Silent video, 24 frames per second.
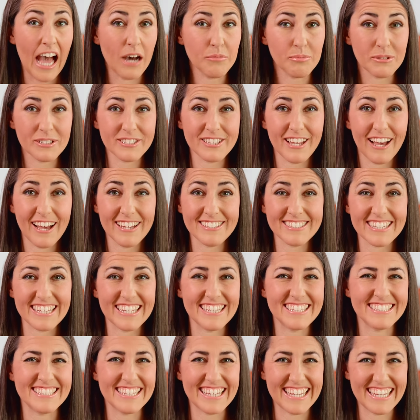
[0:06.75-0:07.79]
Applesauce
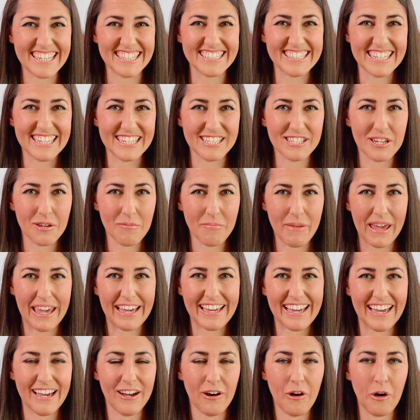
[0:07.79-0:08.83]
is easy to
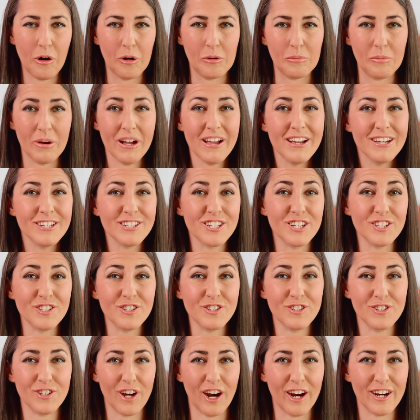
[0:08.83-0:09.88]
make at home. To
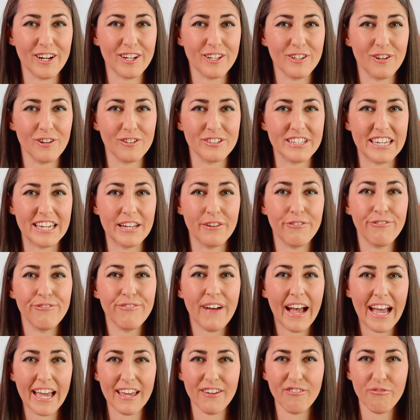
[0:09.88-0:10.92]
start, you'll need
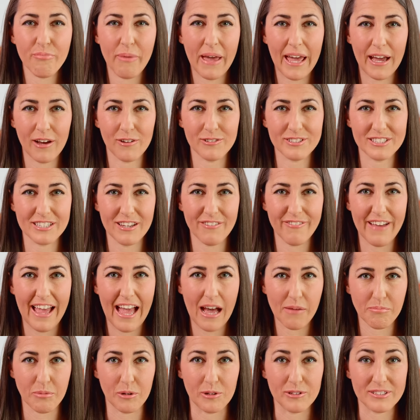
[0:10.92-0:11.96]
5 pounds of
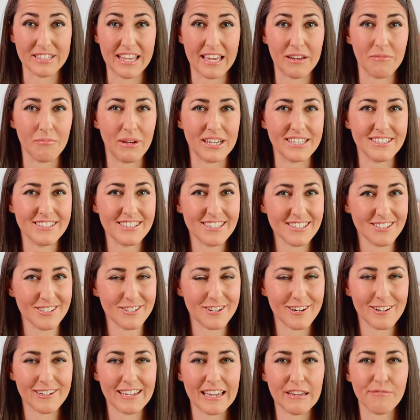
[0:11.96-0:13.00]
apples, and my
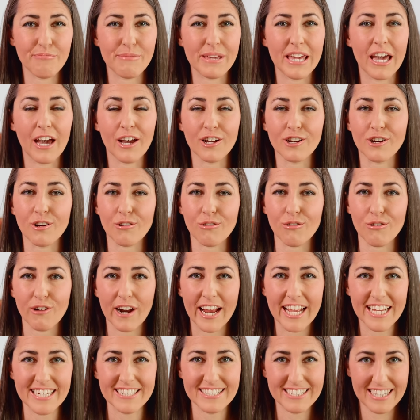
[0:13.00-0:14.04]
sister gave me a
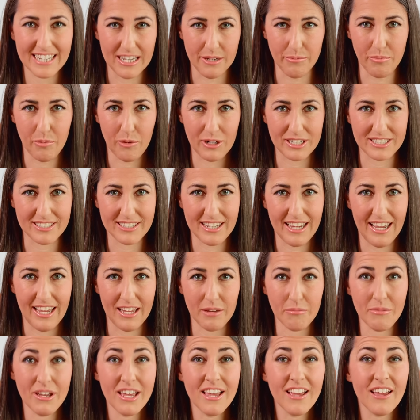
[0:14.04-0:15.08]
great tip one
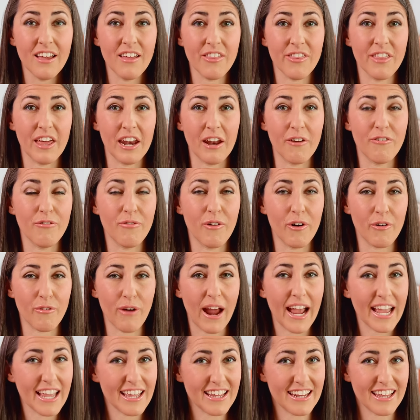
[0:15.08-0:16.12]
time that a
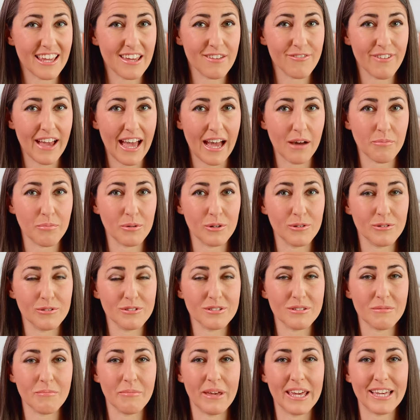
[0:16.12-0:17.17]
variety of
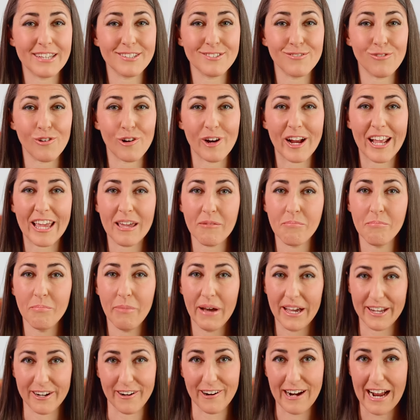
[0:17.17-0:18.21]
apples makes for a
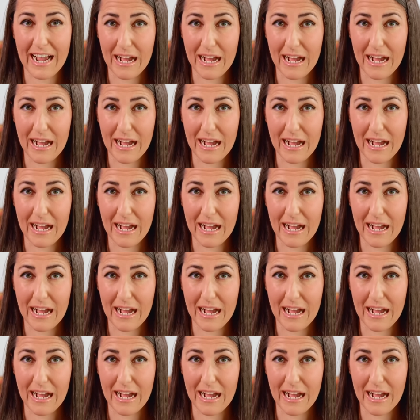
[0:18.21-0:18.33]
better